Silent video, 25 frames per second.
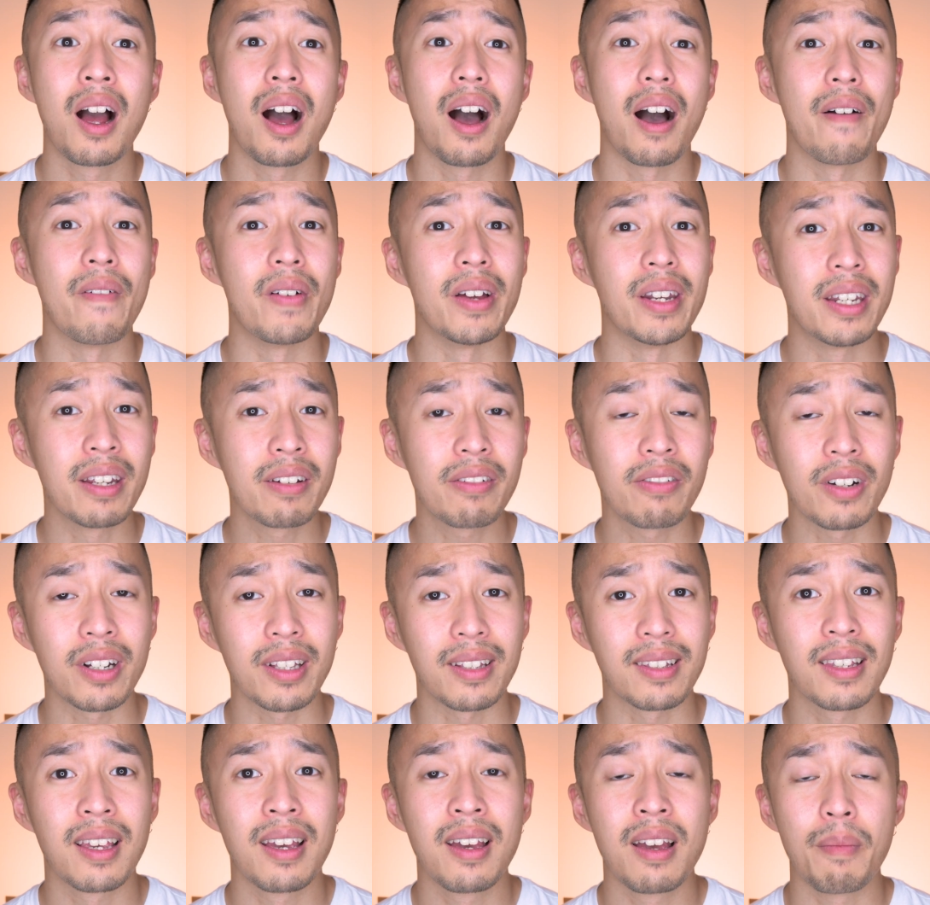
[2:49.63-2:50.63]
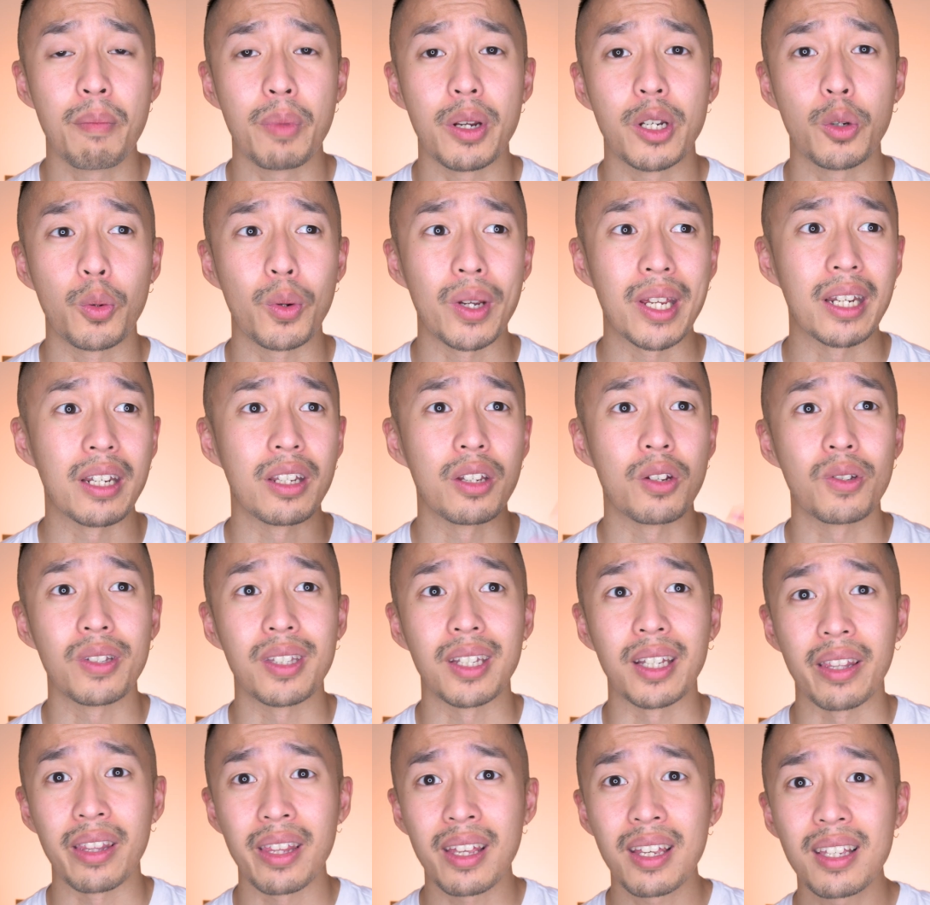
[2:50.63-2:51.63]
of a difference between
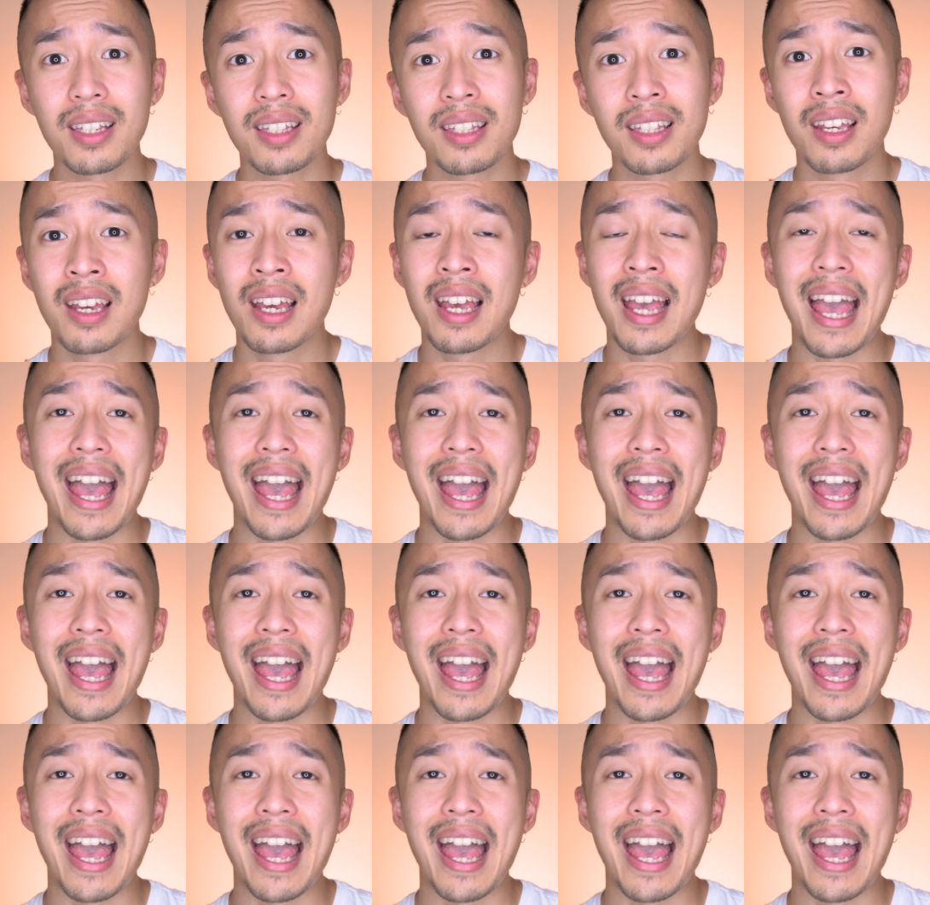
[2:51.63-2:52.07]
using this